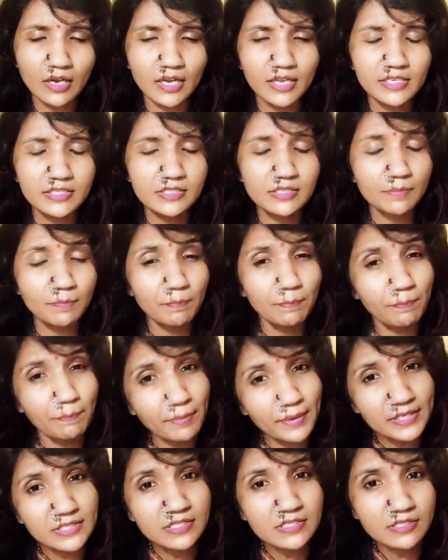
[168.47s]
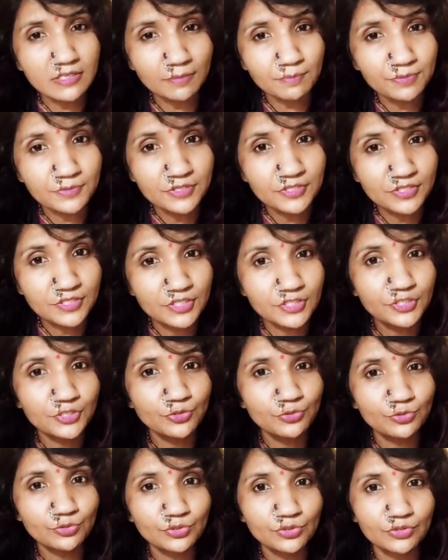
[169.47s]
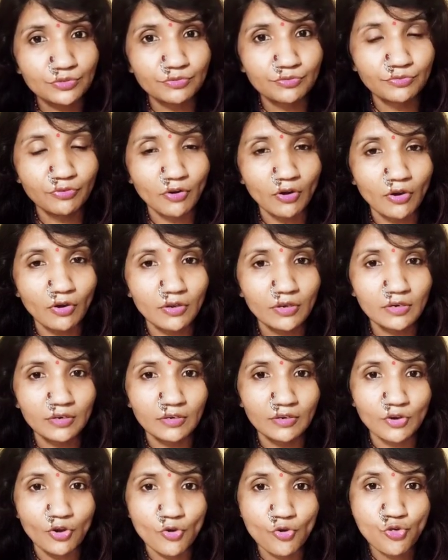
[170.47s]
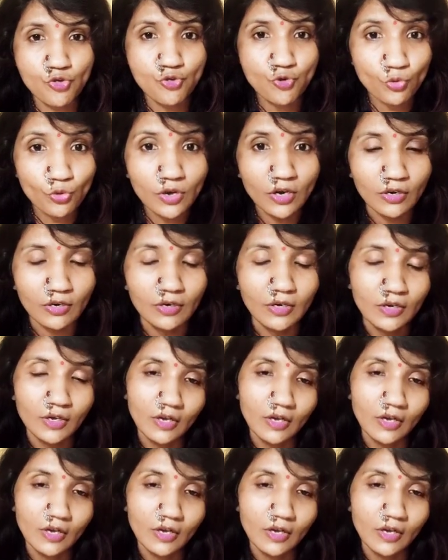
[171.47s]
It's a best substitute for sugar.